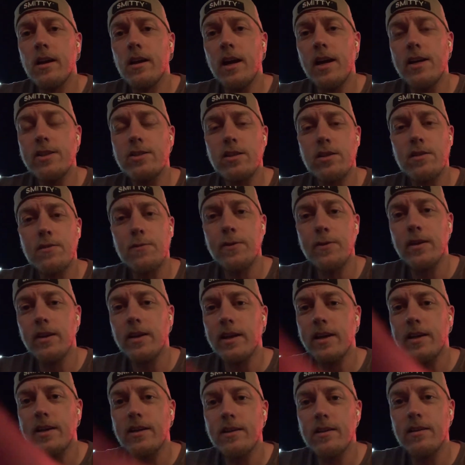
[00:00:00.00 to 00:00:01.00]
I just feel
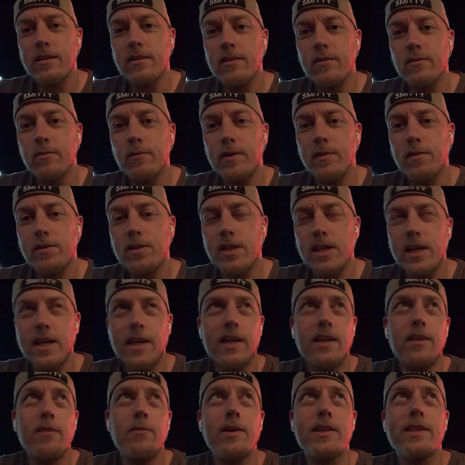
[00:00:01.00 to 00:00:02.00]
like we
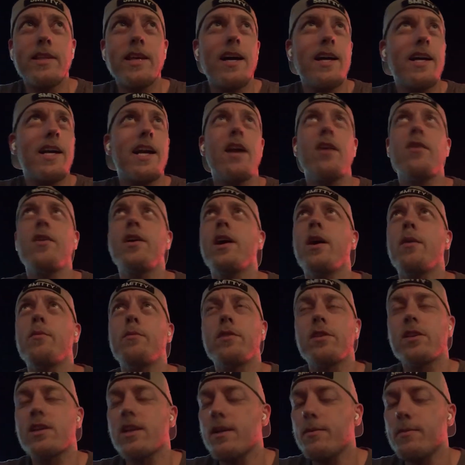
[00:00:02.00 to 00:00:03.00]
thought Kerryon
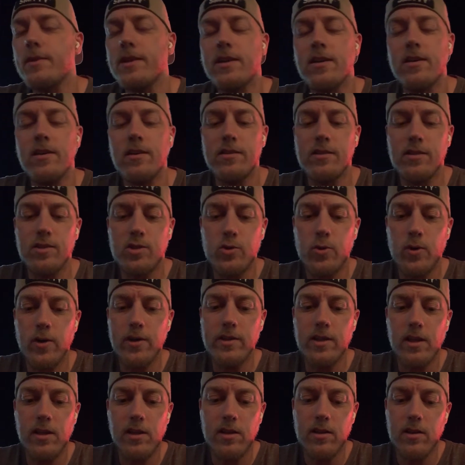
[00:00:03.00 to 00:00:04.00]
was going to be good.
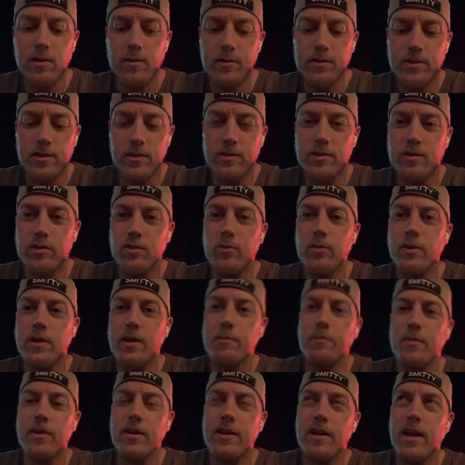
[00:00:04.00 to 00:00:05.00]
Detroit doesn't know what they're
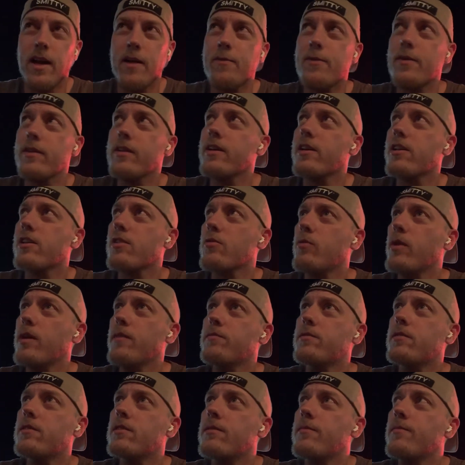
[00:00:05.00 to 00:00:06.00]
doing, but I feel like
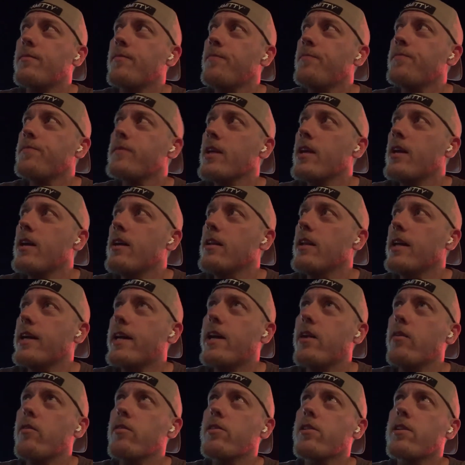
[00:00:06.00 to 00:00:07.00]
Swift, like,
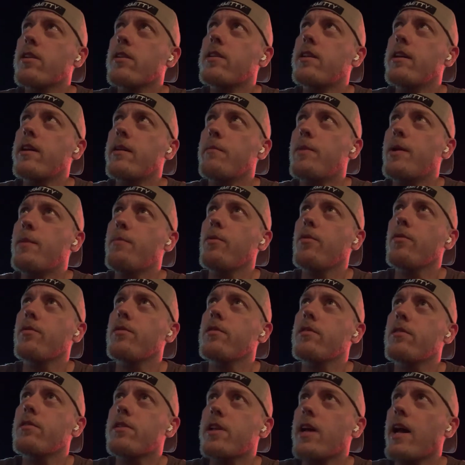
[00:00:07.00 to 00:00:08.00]
here's the thing.
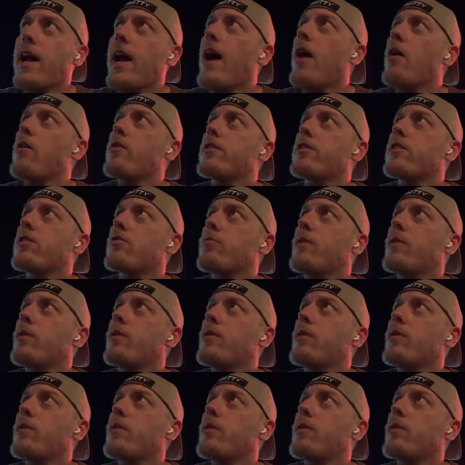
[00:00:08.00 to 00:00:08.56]
People say, how could